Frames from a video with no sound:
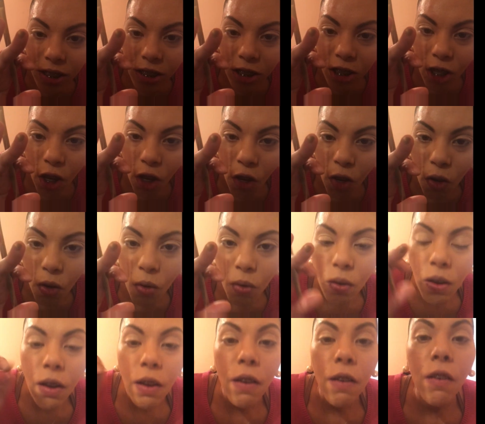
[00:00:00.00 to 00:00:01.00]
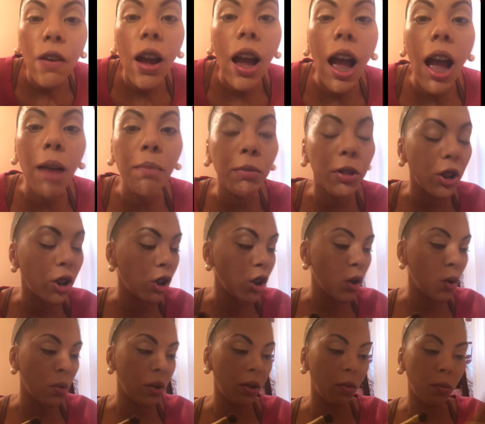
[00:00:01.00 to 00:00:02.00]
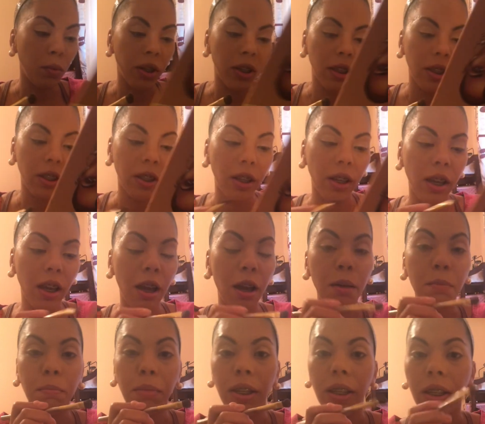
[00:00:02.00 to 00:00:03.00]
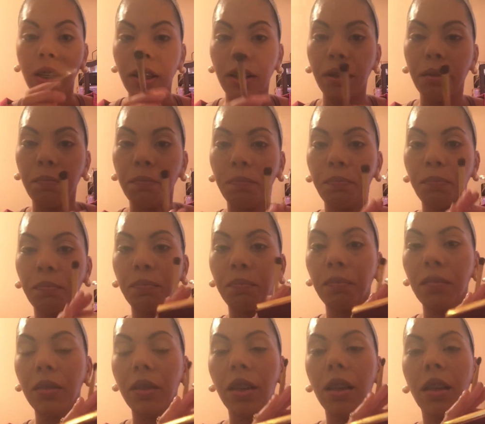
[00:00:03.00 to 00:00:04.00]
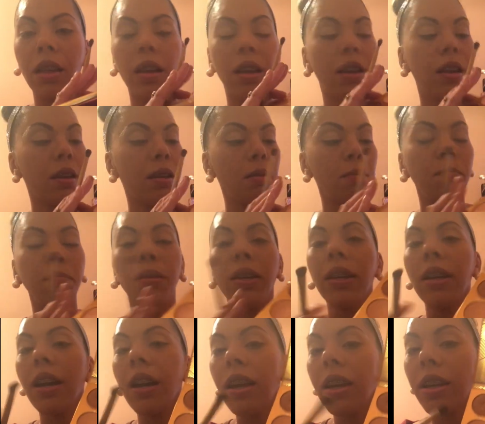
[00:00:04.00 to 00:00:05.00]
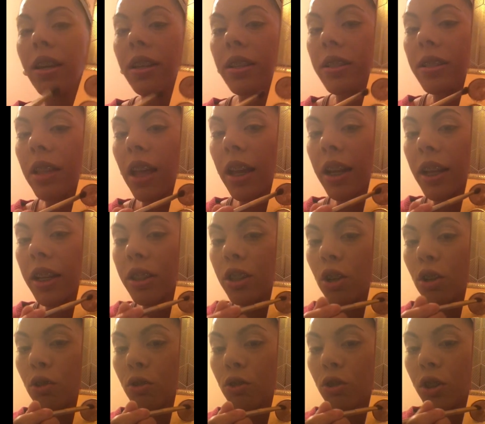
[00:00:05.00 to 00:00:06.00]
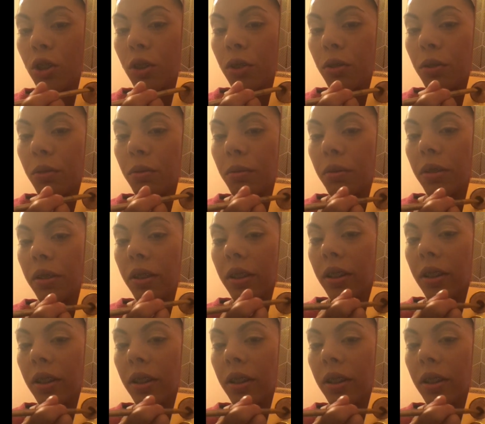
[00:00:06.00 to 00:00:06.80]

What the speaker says: So I'm going to go in with Amina because, like I told you,